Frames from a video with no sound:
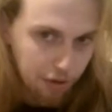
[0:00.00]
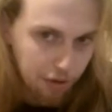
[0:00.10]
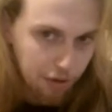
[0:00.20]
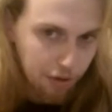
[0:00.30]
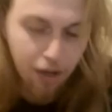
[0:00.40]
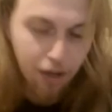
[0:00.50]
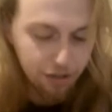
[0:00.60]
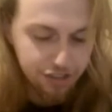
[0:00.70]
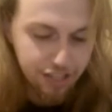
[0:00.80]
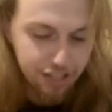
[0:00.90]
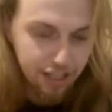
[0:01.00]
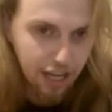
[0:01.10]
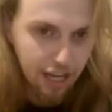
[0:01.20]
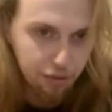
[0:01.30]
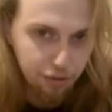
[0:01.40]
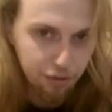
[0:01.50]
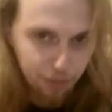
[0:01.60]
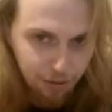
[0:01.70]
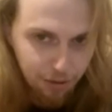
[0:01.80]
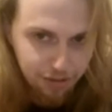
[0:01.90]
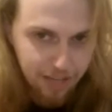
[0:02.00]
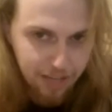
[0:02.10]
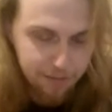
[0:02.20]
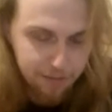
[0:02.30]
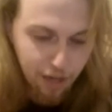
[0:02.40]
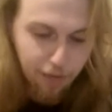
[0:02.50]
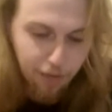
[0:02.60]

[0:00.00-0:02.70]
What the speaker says: And we all just said, yeah, well, you were going to the same spot.